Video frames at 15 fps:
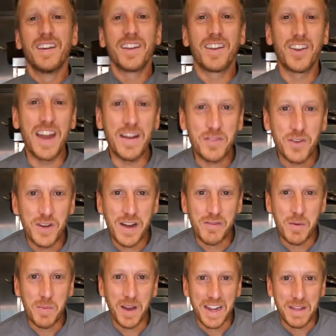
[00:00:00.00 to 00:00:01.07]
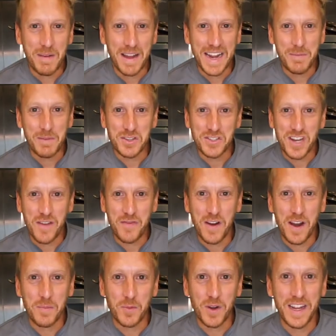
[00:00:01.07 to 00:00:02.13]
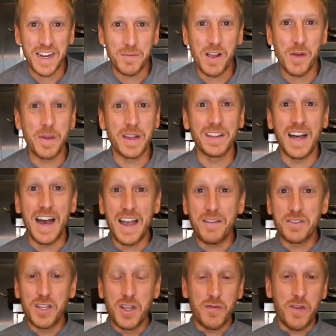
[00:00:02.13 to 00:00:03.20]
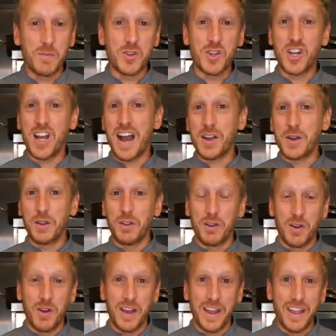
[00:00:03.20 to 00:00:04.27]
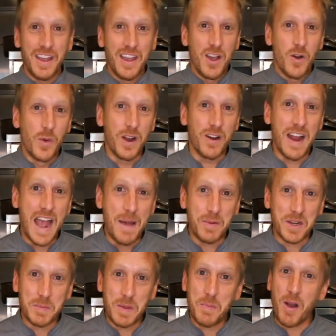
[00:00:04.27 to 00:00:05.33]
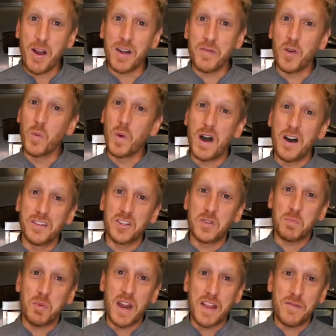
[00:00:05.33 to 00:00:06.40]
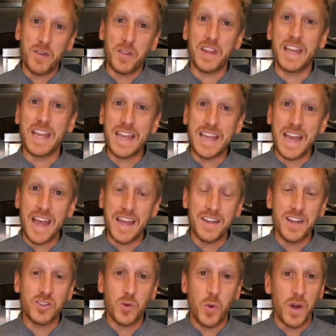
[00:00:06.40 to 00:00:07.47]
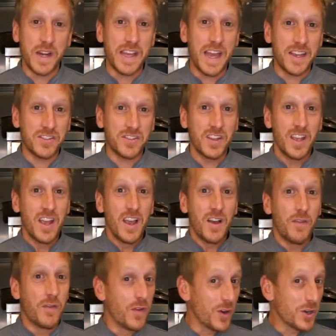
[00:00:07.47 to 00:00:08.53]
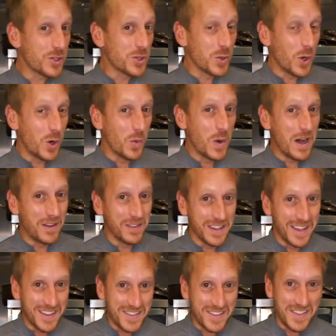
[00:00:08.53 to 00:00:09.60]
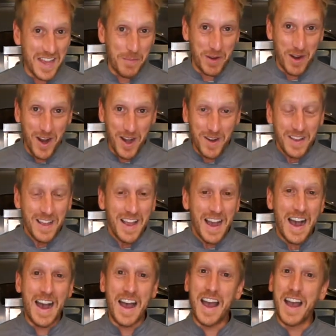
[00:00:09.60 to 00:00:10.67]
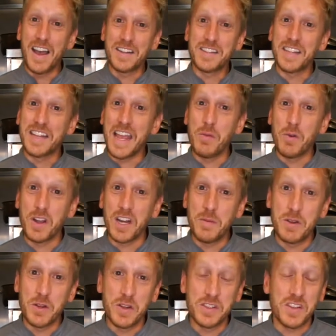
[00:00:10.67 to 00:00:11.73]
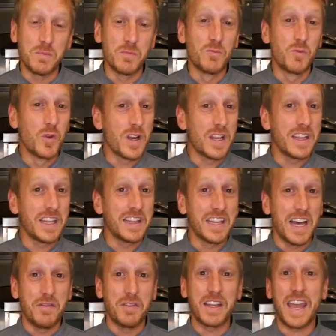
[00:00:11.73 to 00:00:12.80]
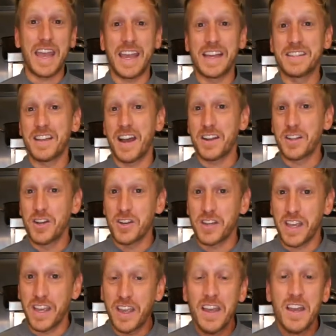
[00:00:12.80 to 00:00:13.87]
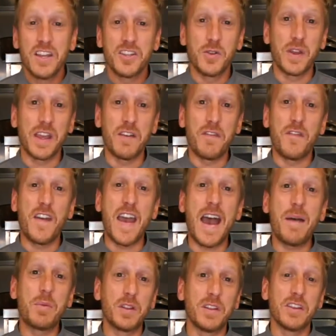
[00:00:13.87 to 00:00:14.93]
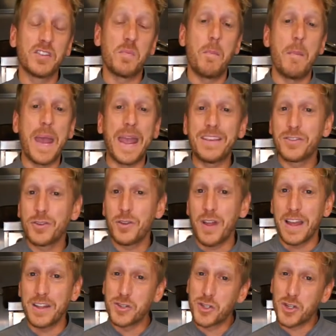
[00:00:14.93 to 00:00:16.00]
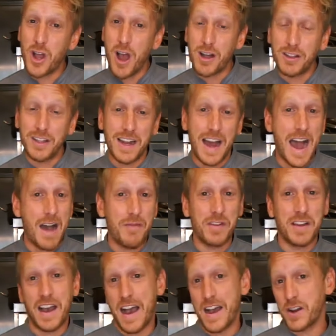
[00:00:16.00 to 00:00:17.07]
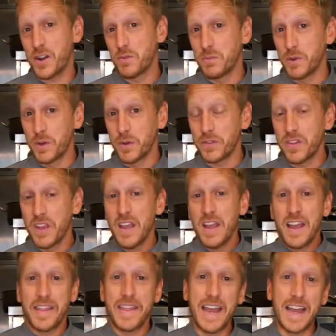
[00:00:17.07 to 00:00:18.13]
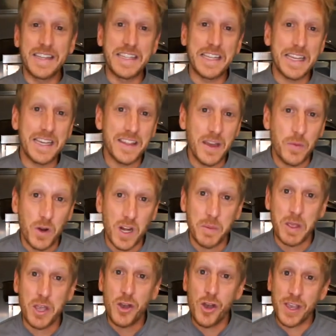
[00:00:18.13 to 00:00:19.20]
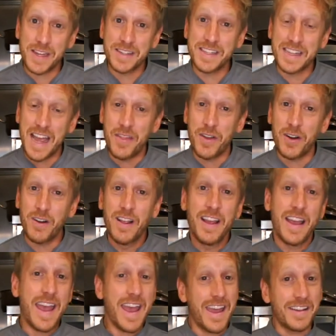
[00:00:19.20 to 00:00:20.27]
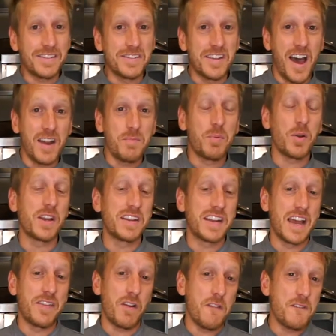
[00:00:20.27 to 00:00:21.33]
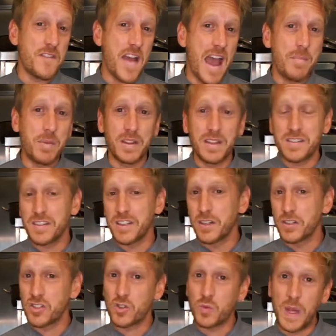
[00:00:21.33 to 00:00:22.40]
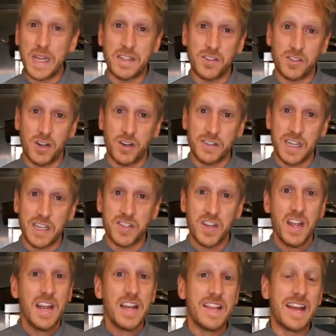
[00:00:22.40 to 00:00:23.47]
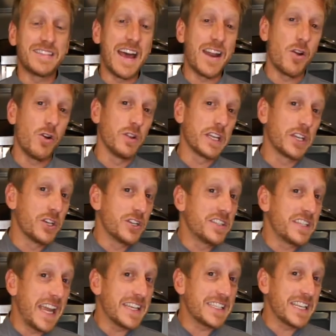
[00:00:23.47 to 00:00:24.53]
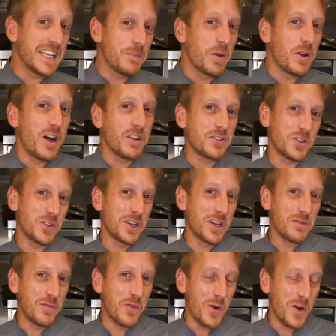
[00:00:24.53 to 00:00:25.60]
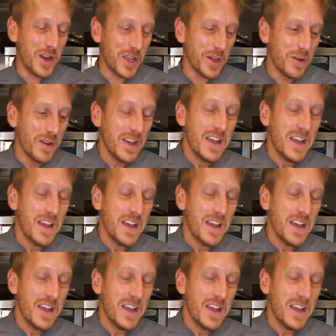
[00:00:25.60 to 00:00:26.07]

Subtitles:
Good afternoon, everybody. My name is Chef Aram Reed. I'm coming live to you from Chicago, Illinois. We are happy to be part of the wellness break for the EN20X virtual wellness seminar. Today, we're going to be doing some really lovely hands-on cooking, doing a fabulous basil and chocolate avocado mousse. The idea that we're going to be cooking together, hands-on, putting together a fabulous little sweet dessert dish that's not only good tasting, but also good for you.